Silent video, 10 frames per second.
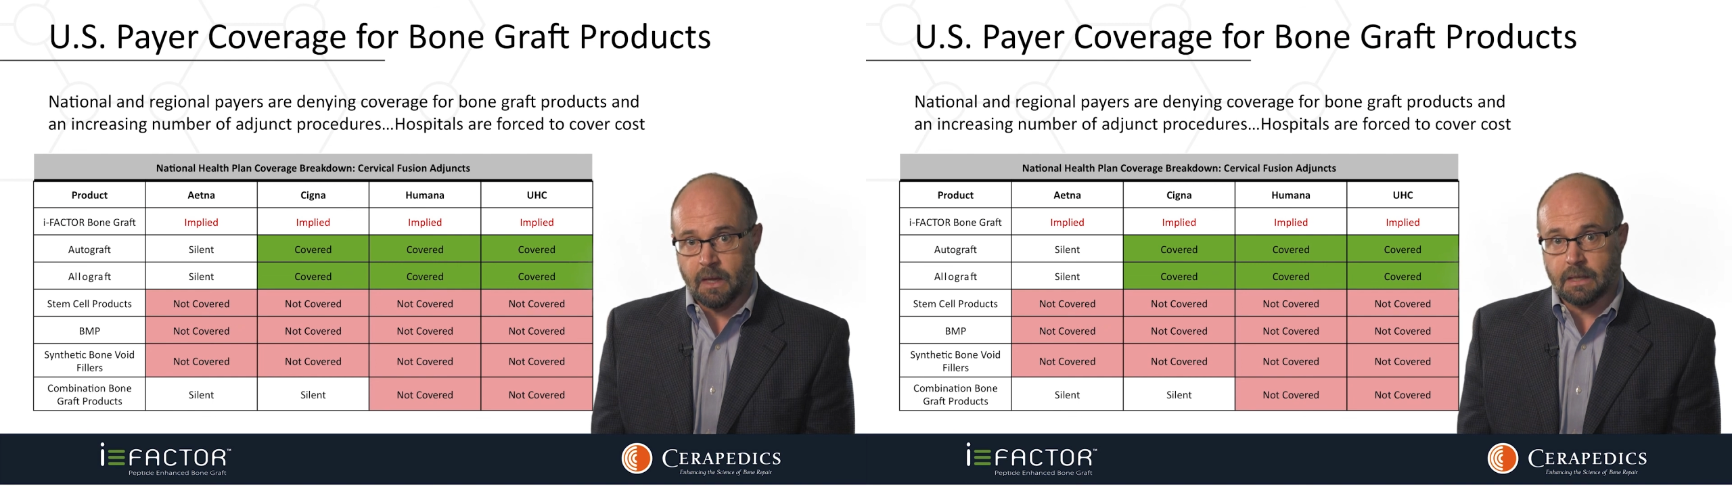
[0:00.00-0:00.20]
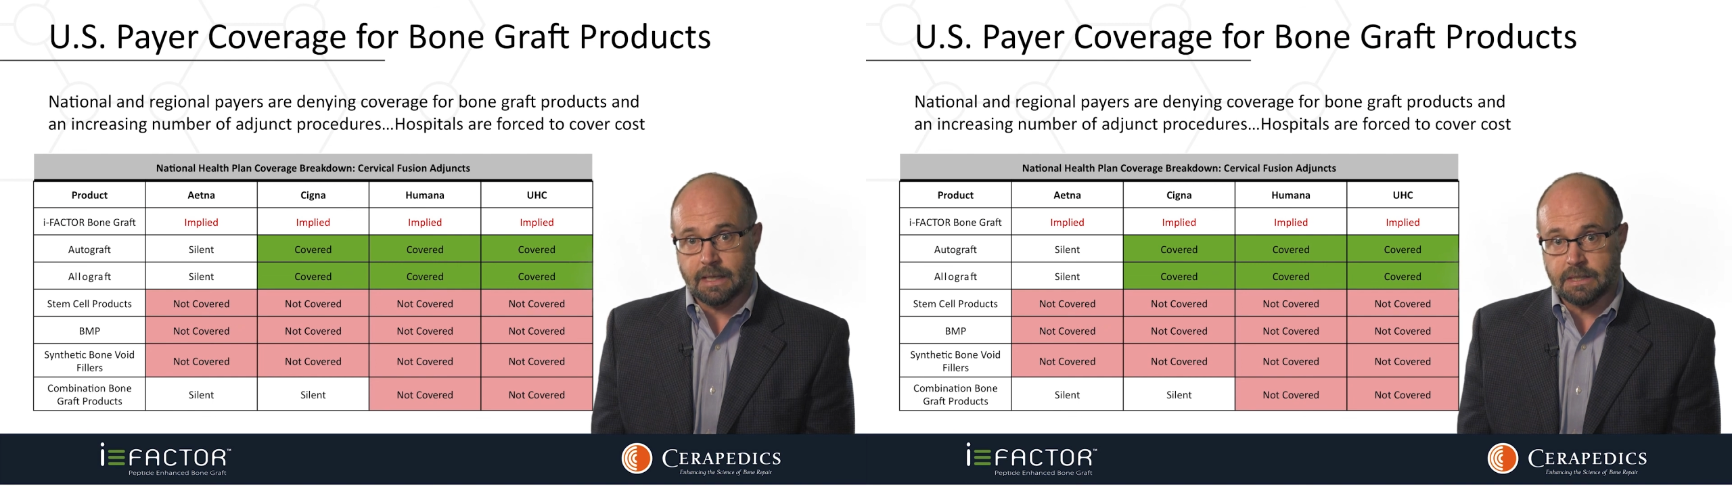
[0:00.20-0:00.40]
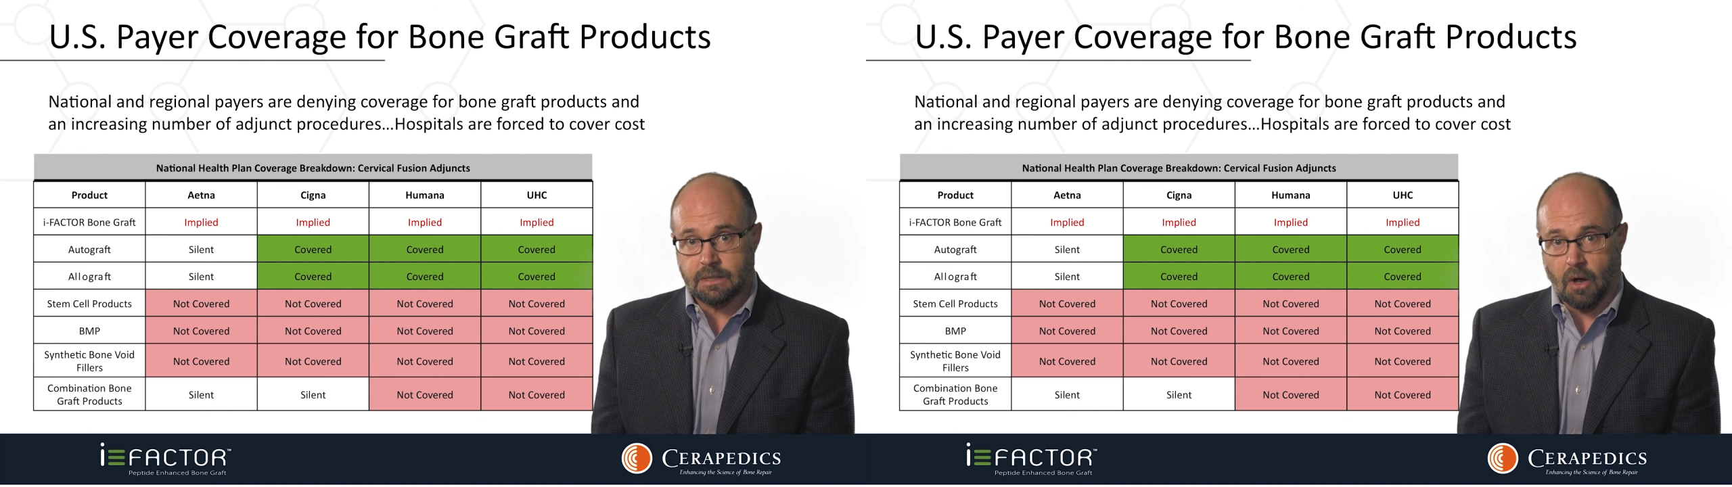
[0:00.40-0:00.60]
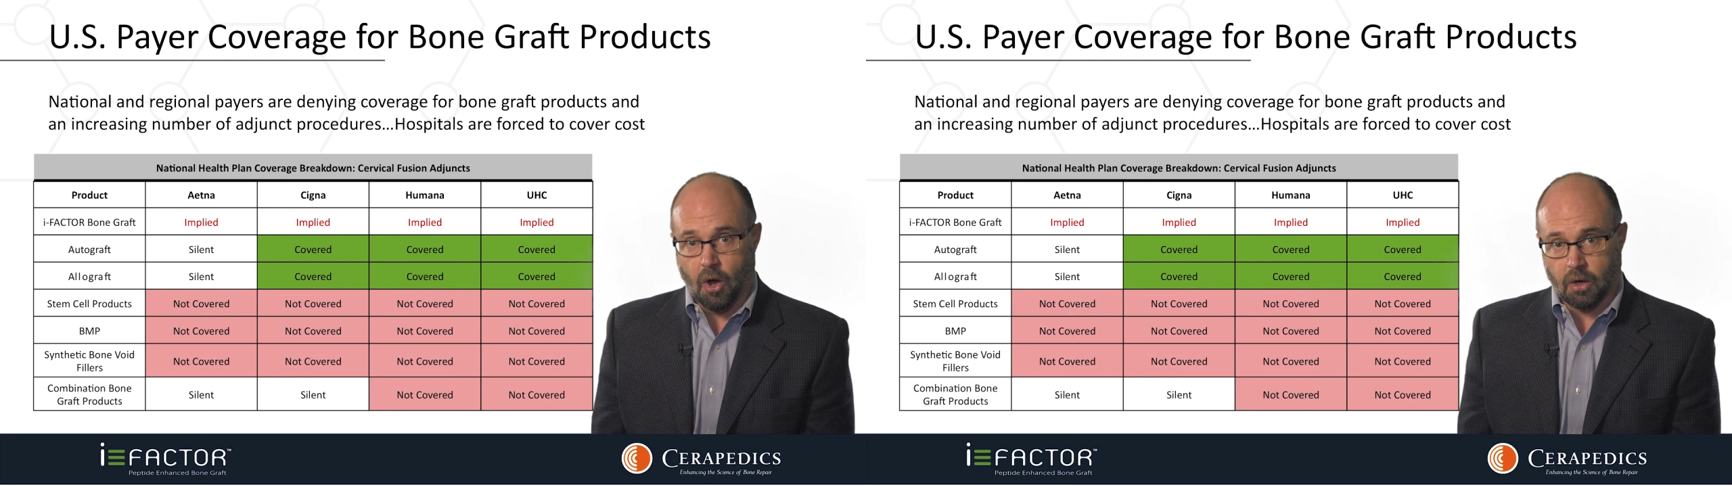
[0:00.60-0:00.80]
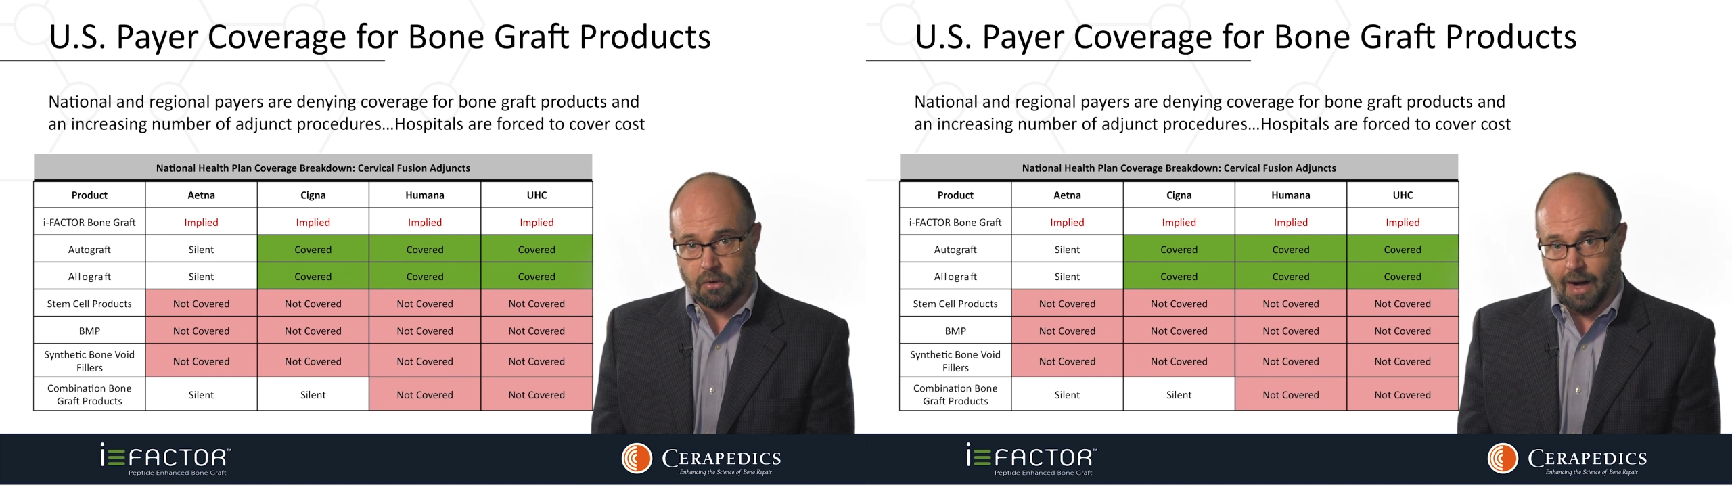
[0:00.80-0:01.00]
list
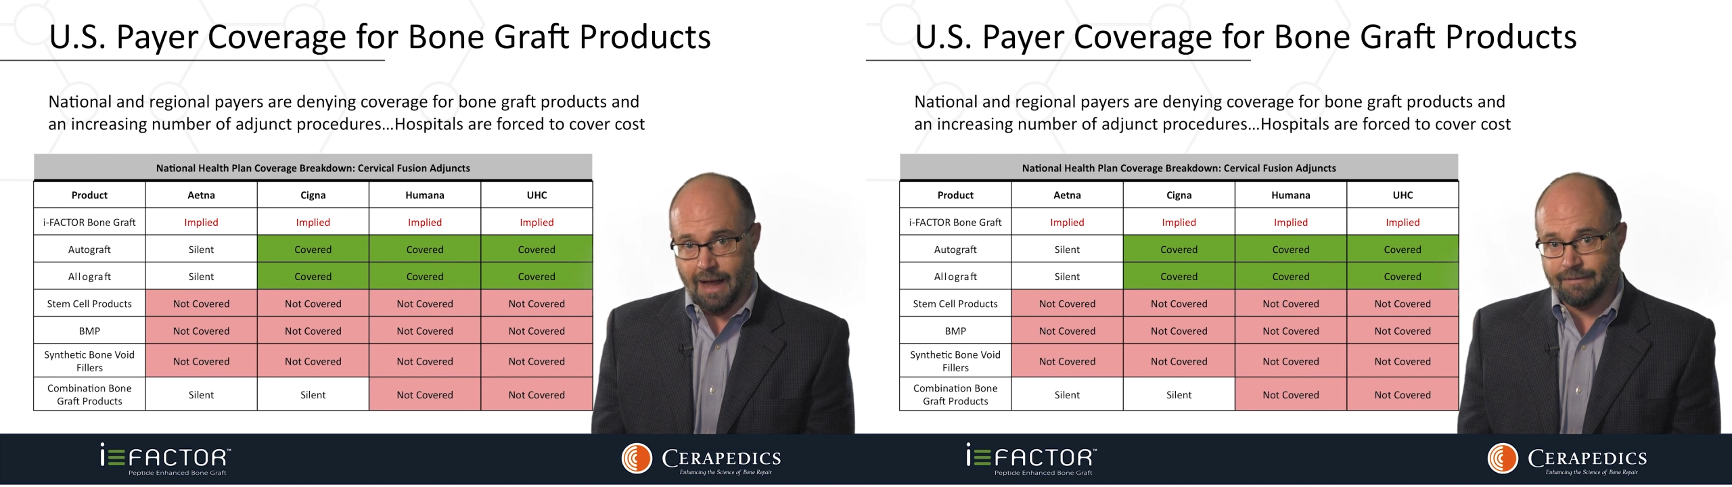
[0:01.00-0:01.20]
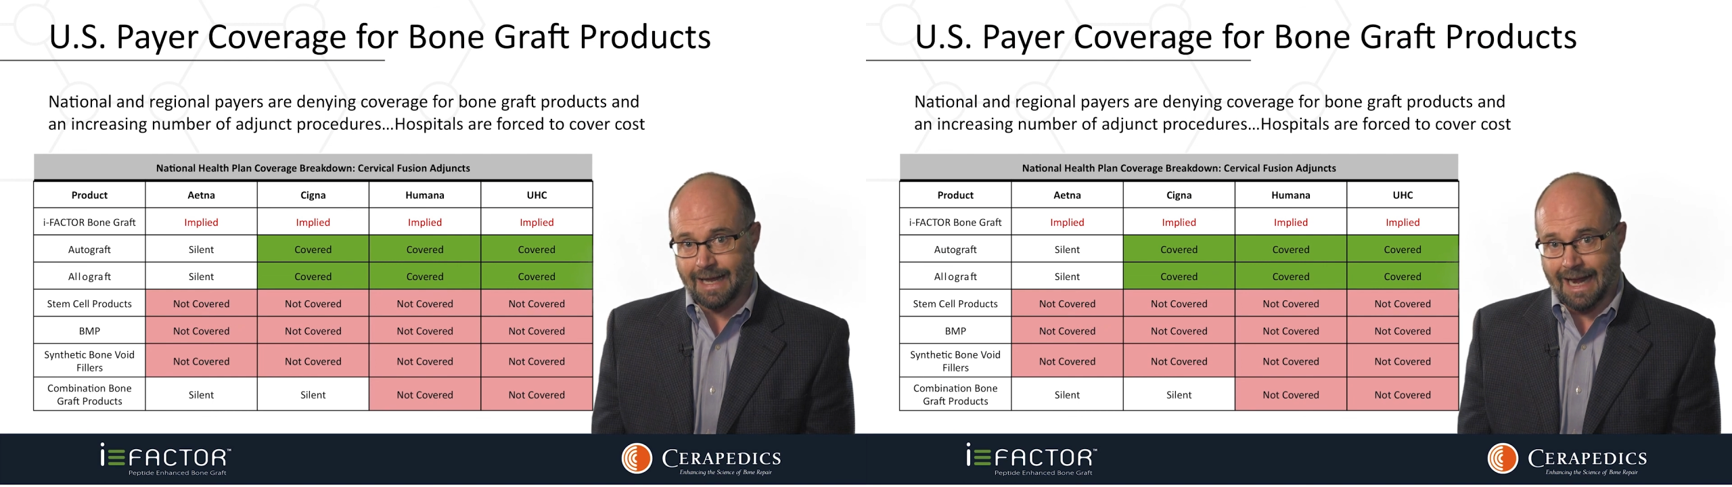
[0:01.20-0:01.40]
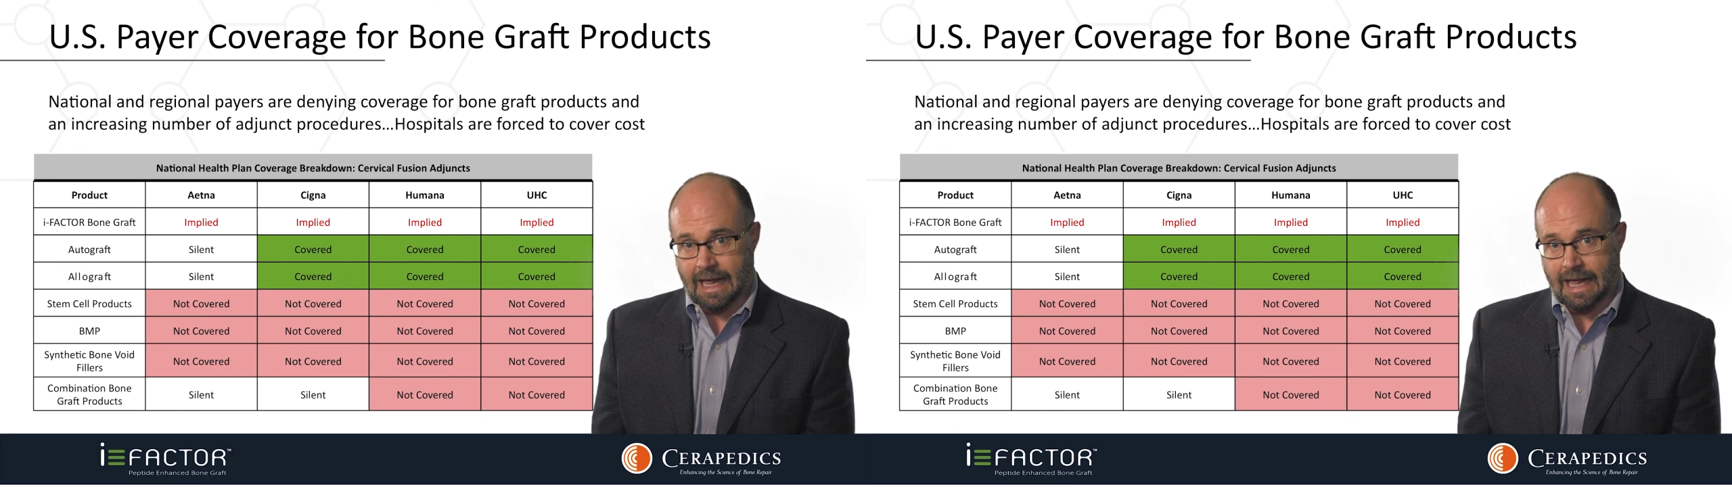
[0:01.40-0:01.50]
autograft and